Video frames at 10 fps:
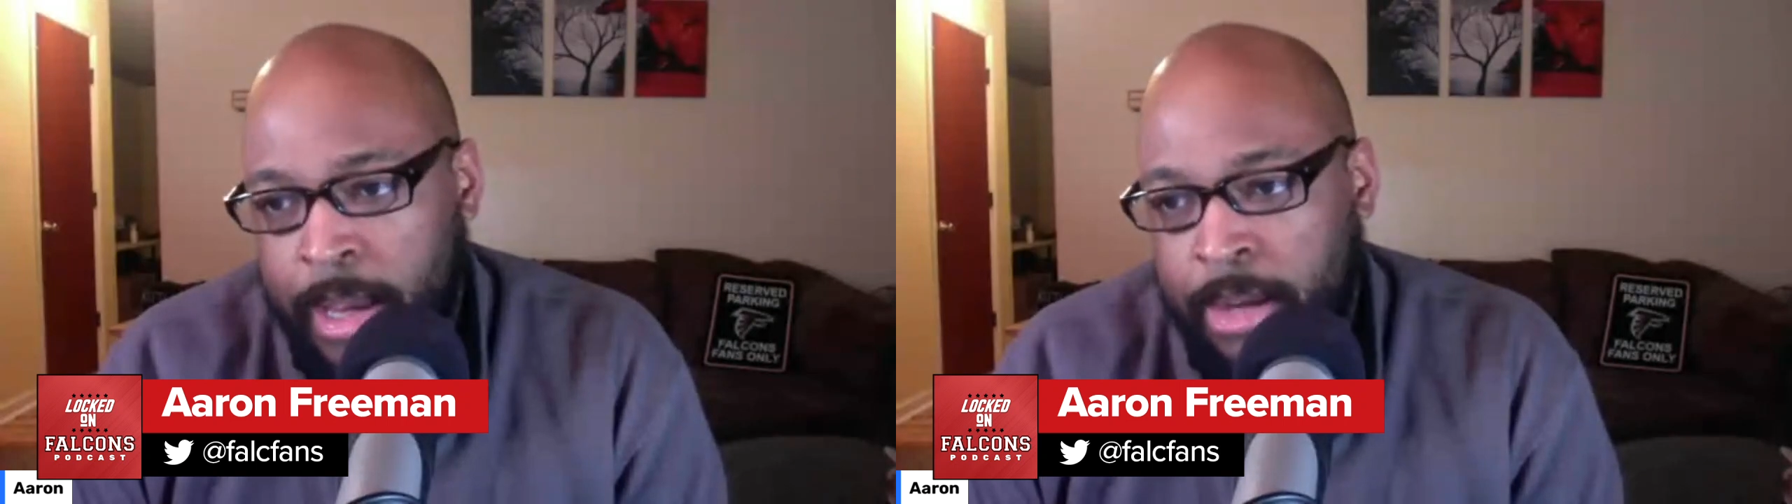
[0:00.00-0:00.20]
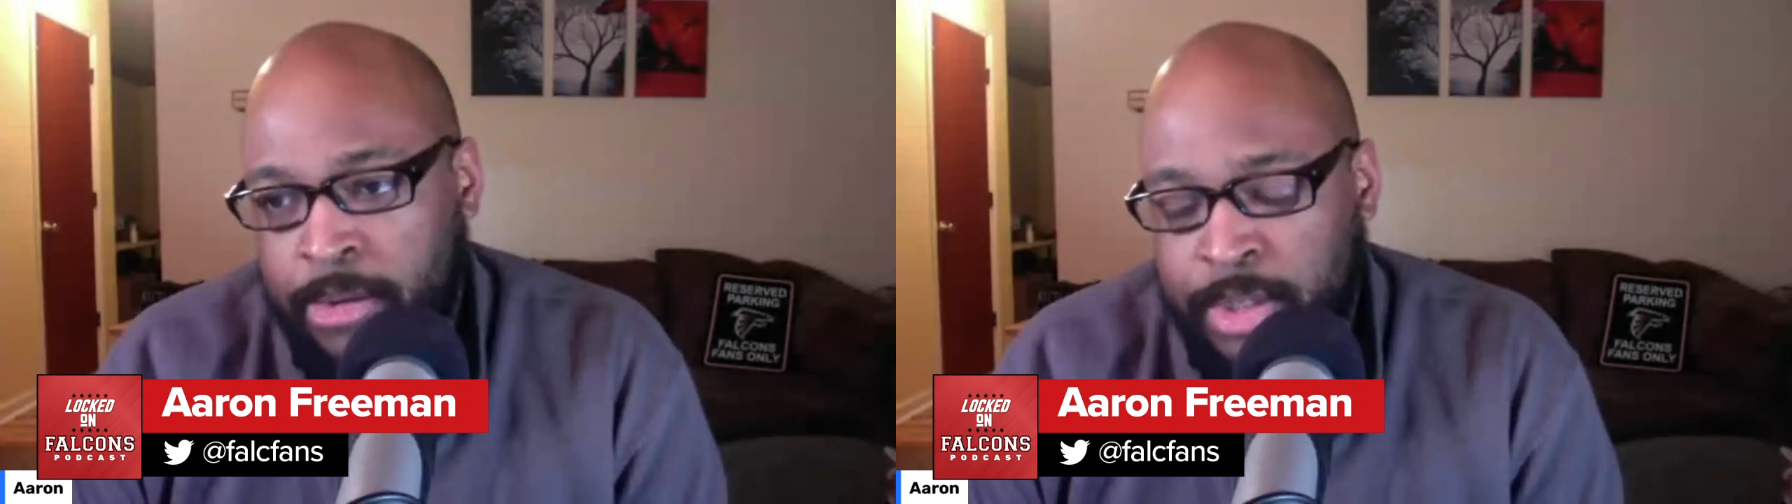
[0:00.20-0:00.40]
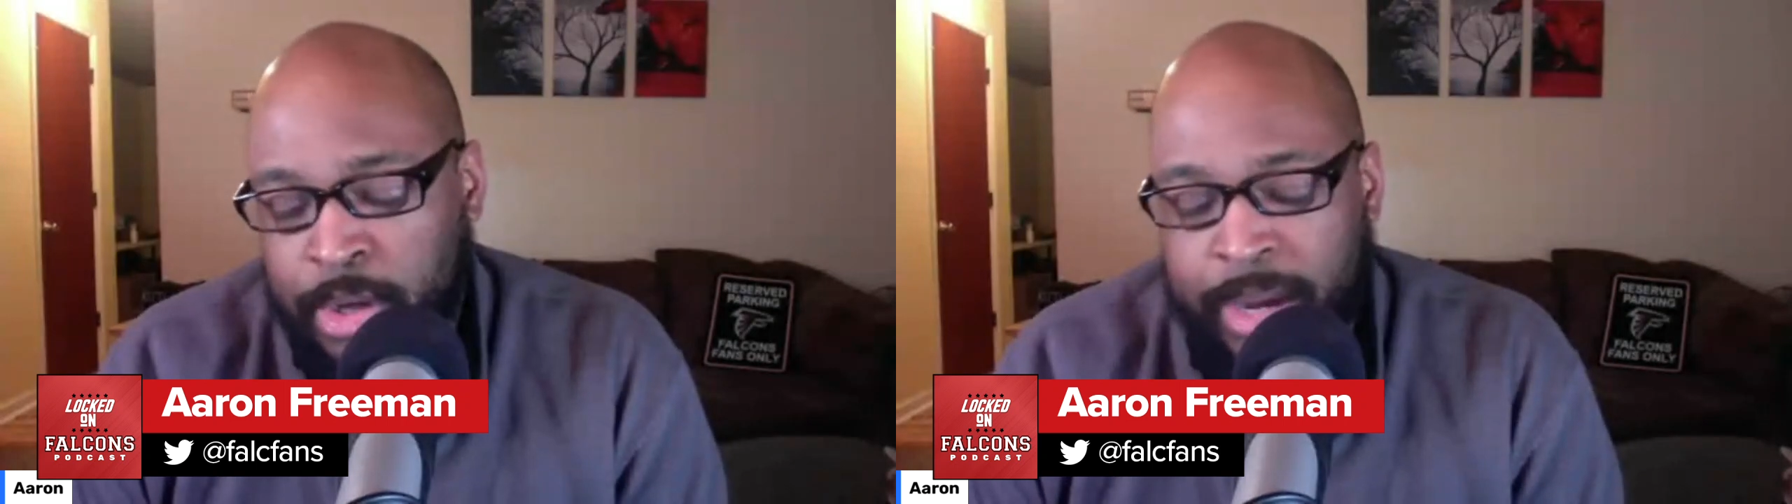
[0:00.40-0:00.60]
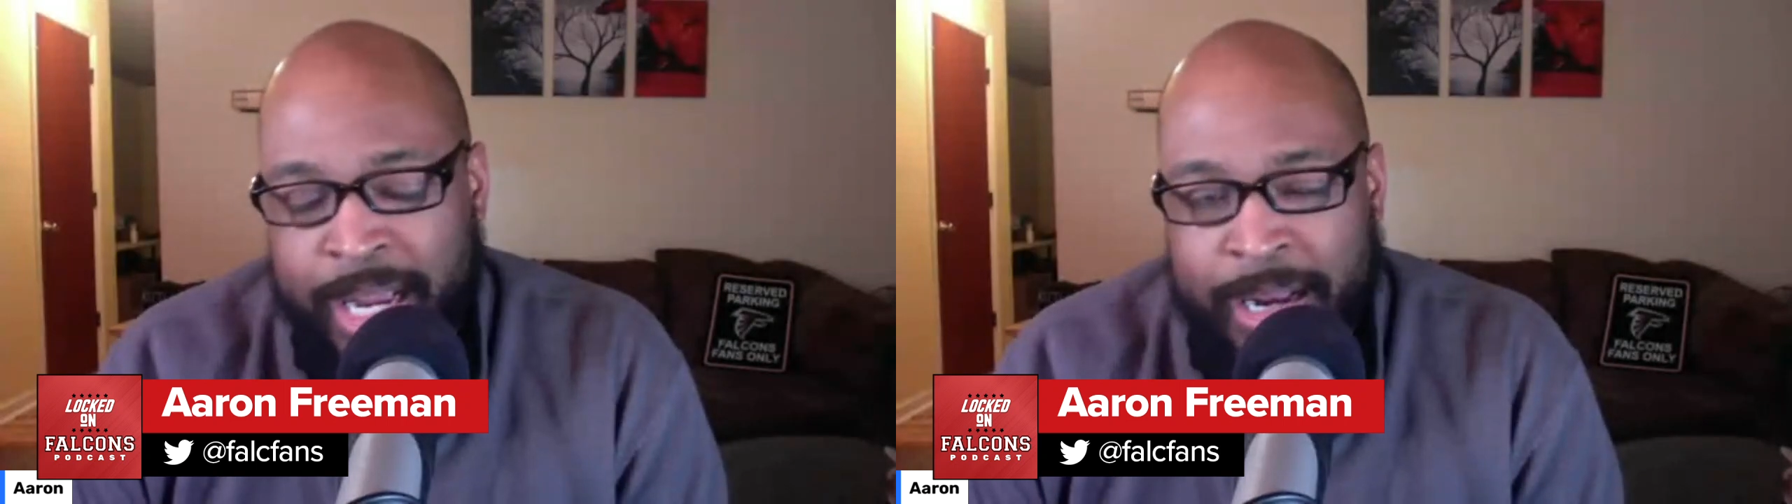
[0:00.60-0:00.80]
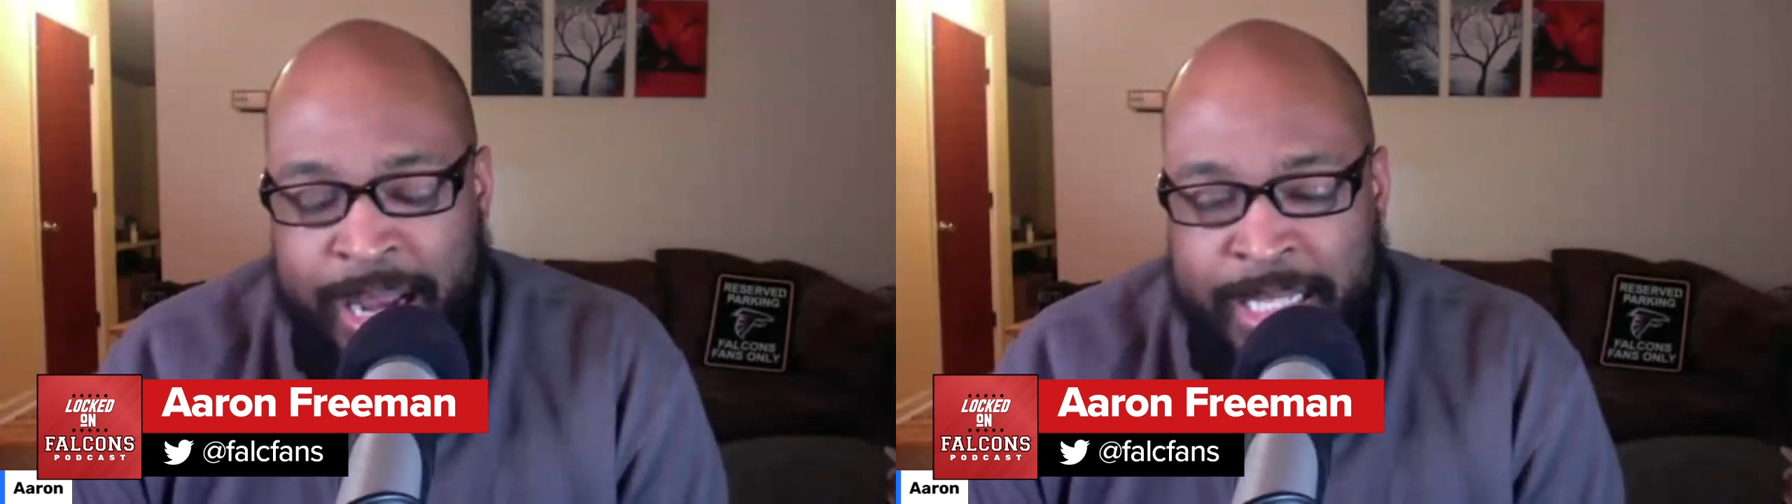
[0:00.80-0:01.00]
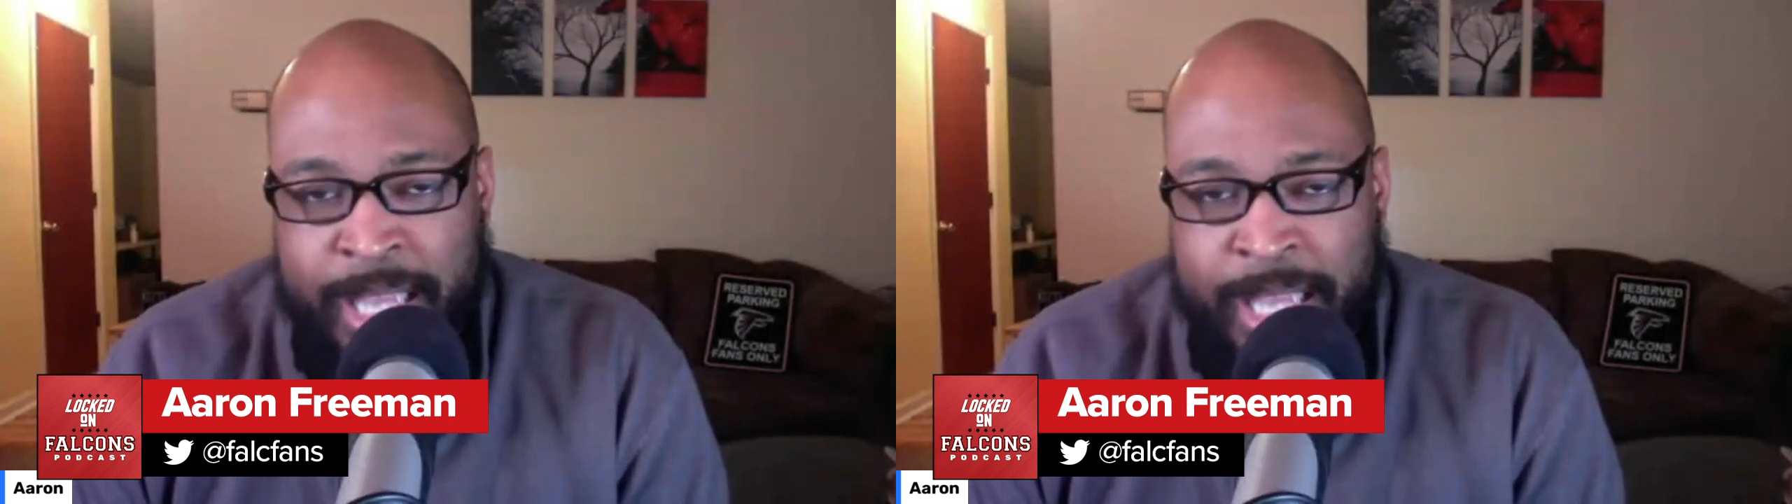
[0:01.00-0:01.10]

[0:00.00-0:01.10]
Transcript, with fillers: You saw a nice